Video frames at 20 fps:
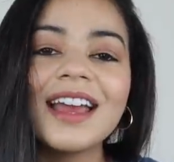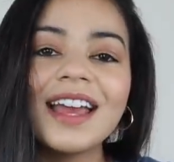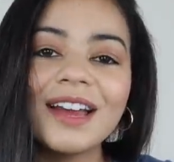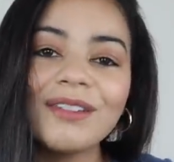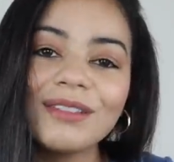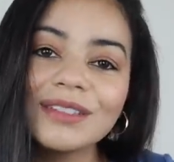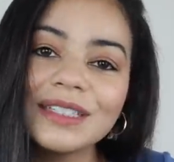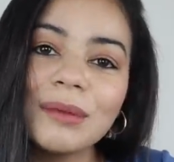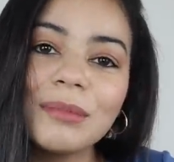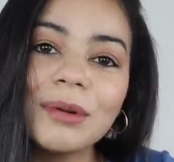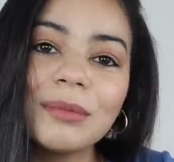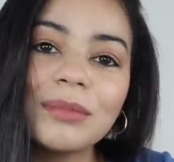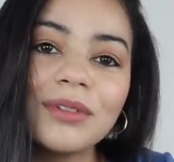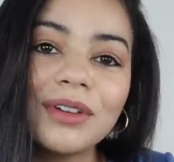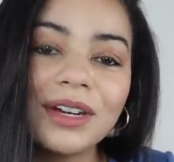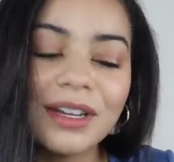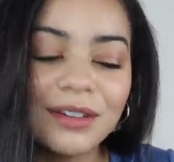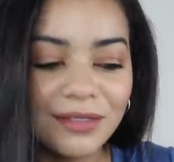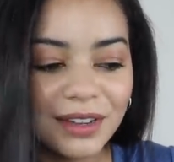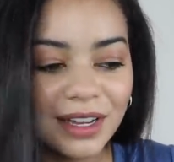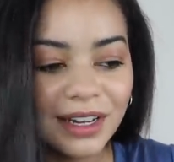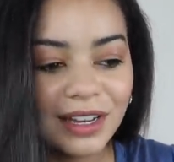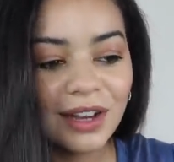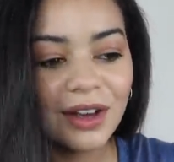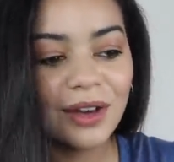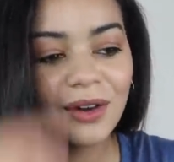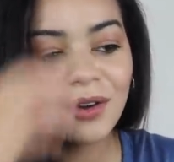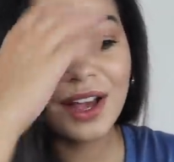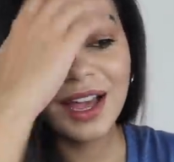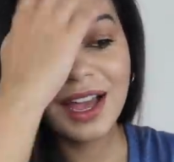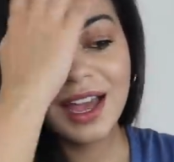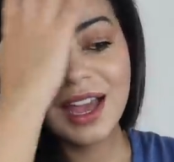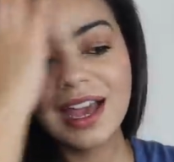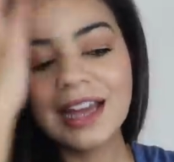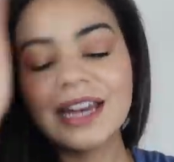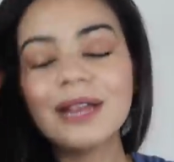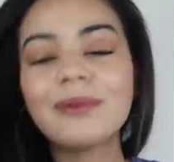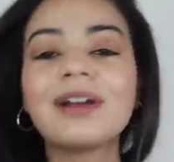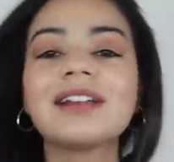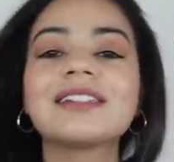every time i upload a video
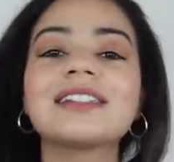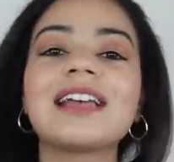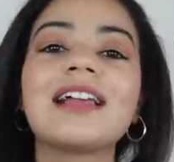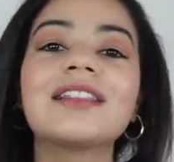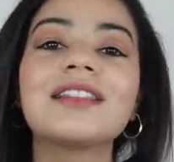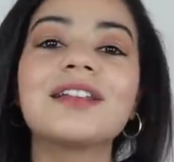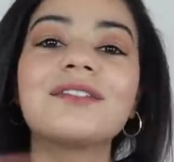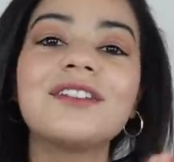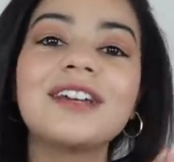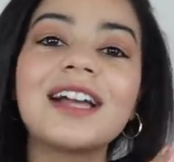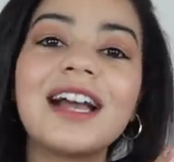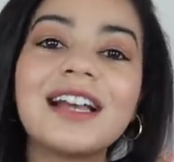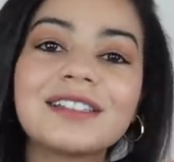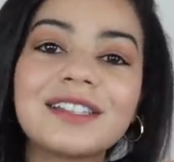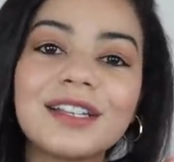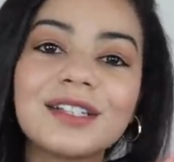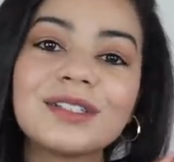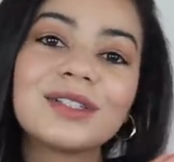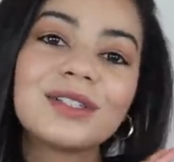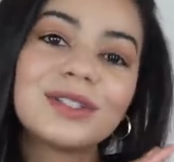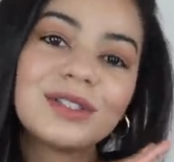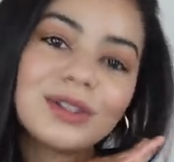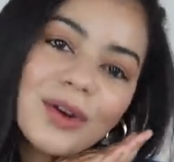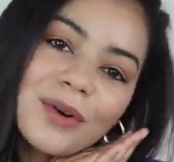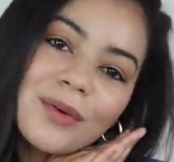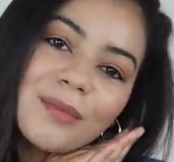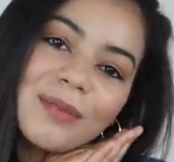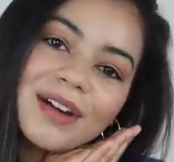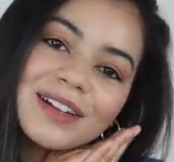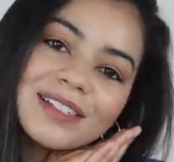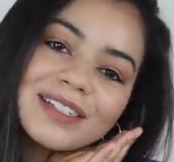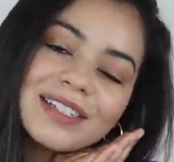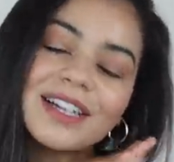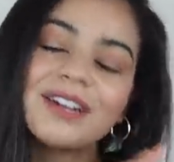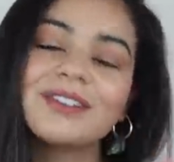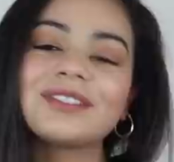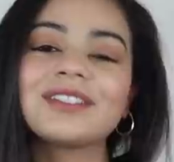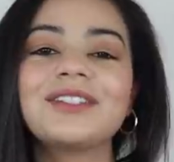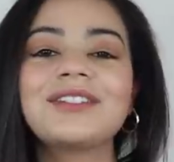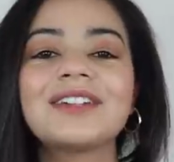anyways i love you guys so much and
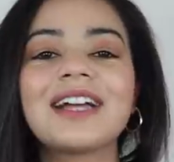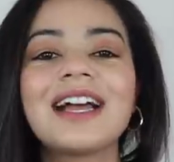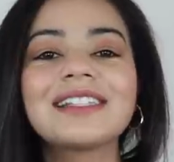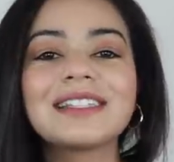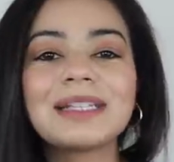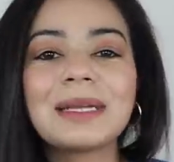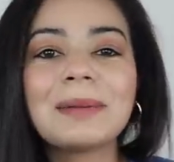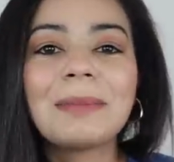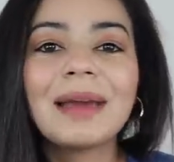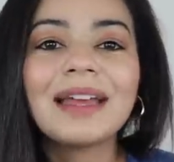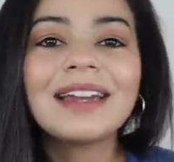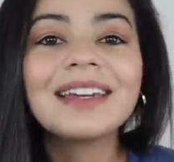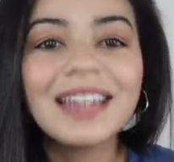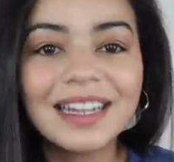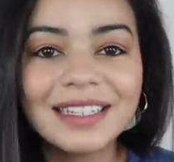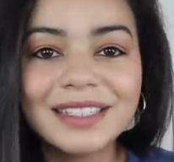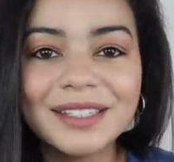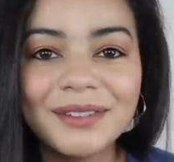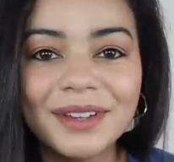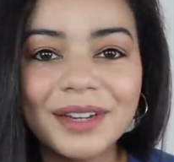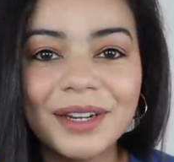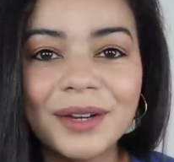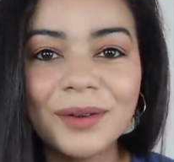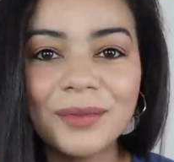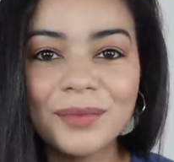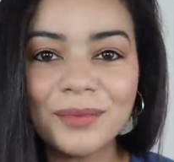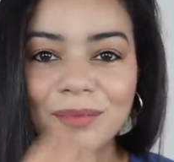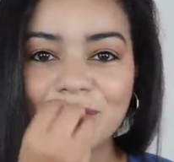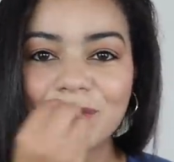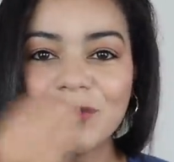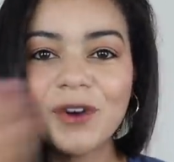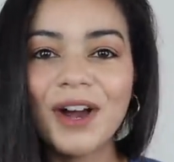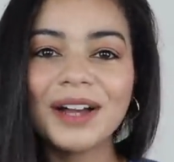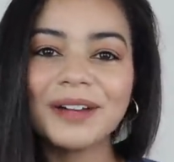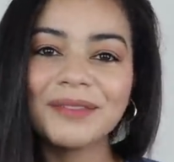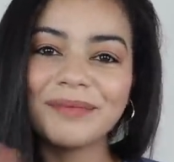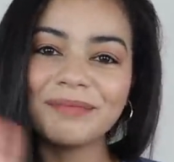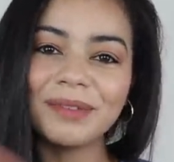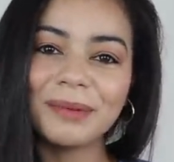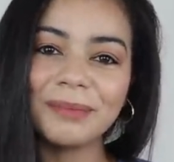i'll see you guys in my next video Mwah.
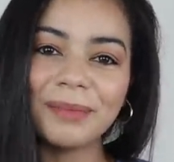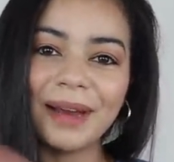bye